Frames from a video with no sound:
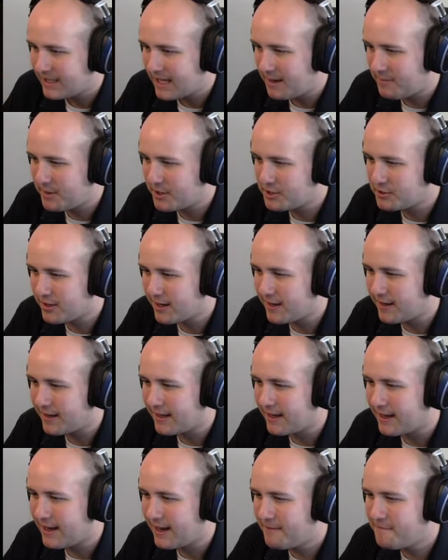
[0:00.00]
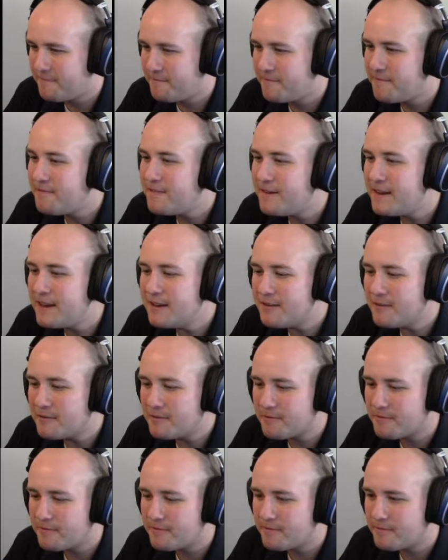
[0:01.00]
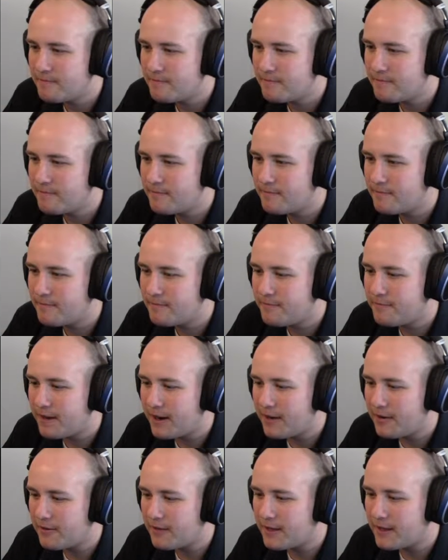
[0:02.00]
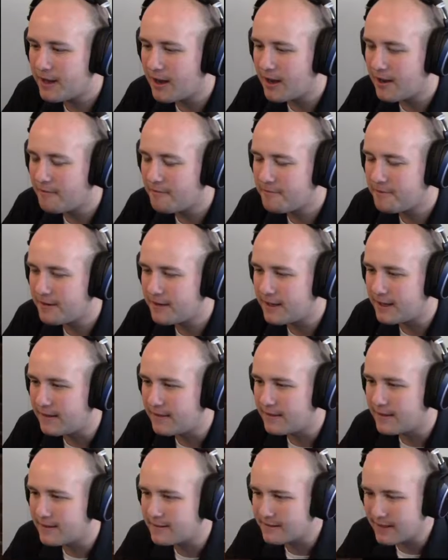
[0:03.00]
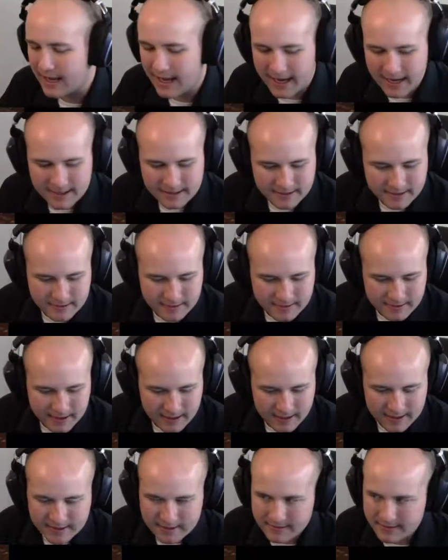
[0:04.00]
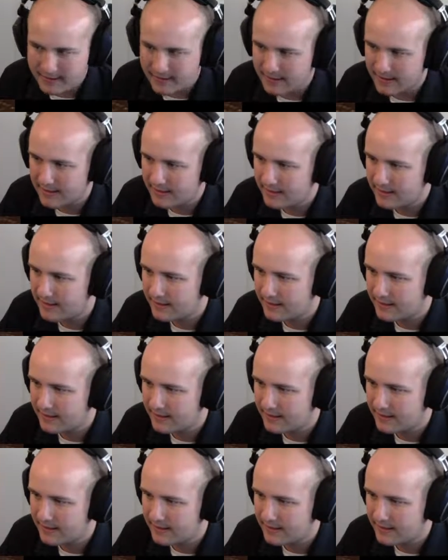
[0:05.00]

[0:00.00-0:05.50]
I'm going to try that again. I feel fairly confident in this. 8, 6.